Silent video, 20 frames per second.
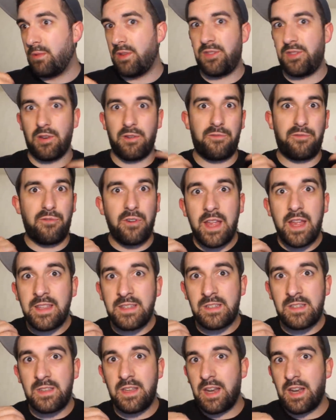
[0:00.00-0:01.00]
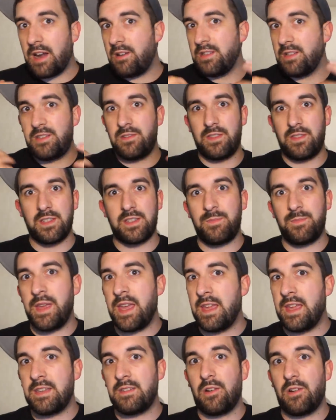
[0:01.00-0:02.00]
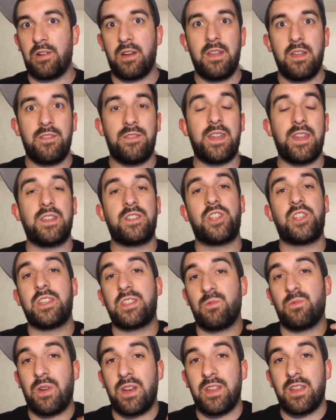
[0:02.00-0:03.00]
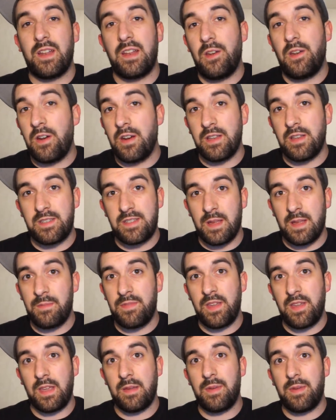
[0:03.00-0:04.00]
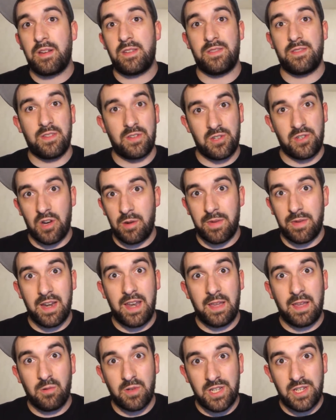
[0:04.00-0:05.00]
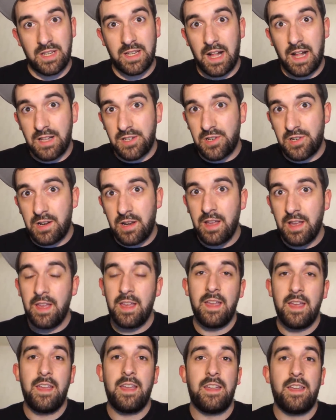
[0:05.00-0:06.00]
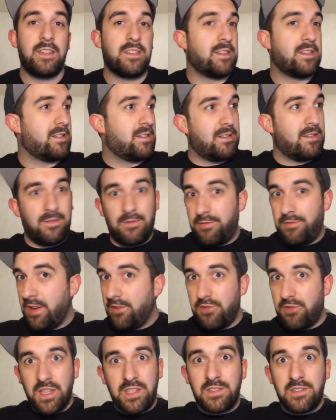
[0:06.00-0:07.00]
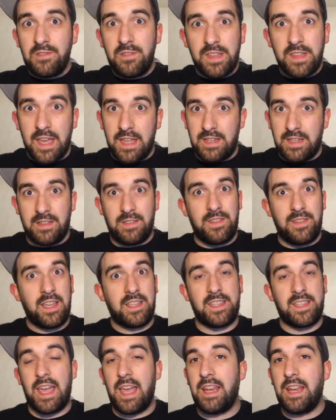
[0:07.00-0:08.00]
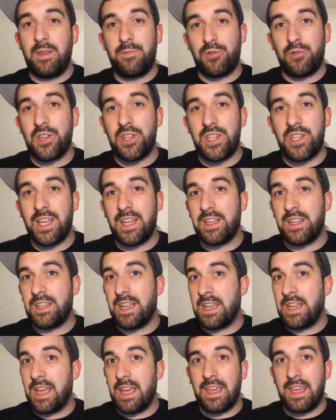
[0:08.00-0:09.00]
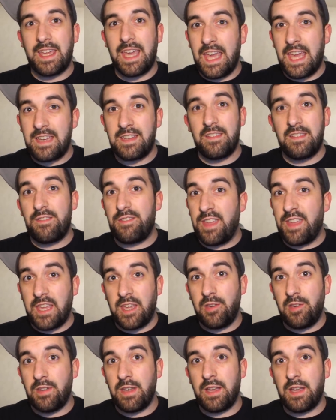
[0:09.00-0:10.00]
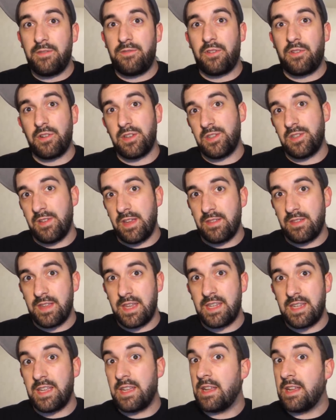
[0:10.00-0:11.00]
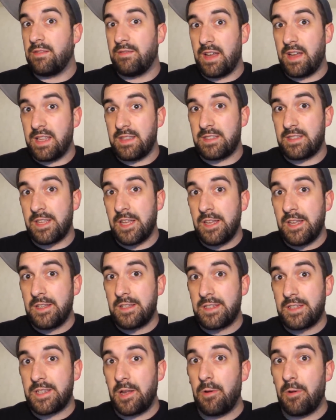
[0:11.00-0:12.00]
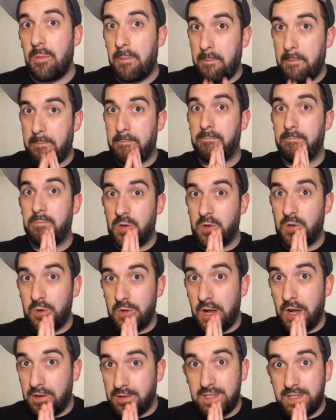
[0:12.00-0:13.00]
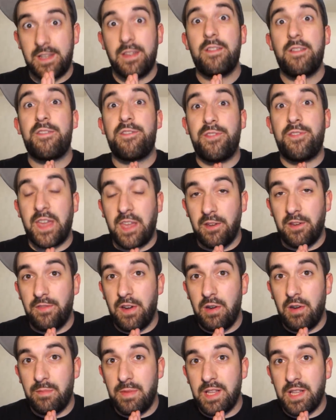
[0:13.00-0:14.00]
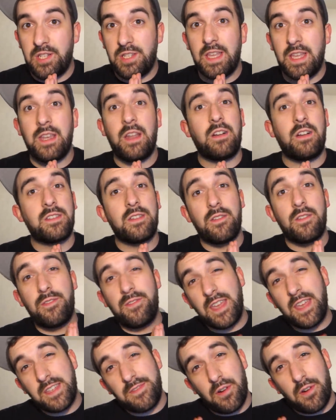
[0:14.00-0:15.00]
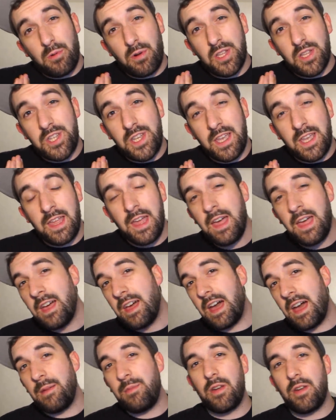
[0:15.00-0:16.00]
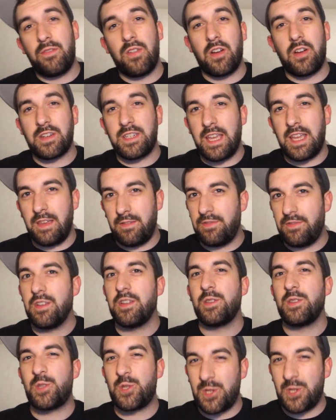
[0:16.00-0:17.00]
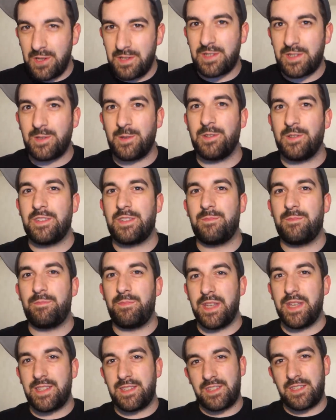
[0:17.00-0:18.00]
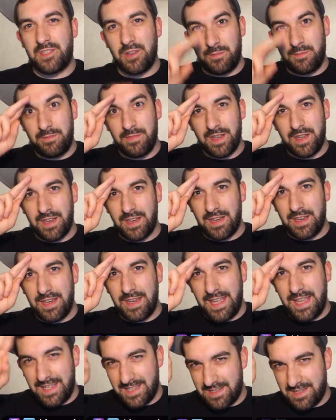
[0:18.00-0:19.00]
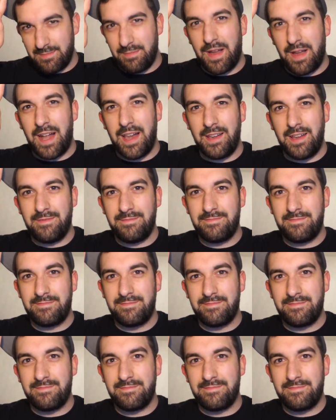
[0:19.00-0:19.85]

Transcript: with your friends that are into this band or that just want to learn something about the German language and culture. Feel free to do that, that's highly appreciated, and I can't thank you enough for doing that in advance. So, kudos, thank you very much, and also thanks for watching. I'm your Vlog Dave, tschüss und bis zum nächsten Mal.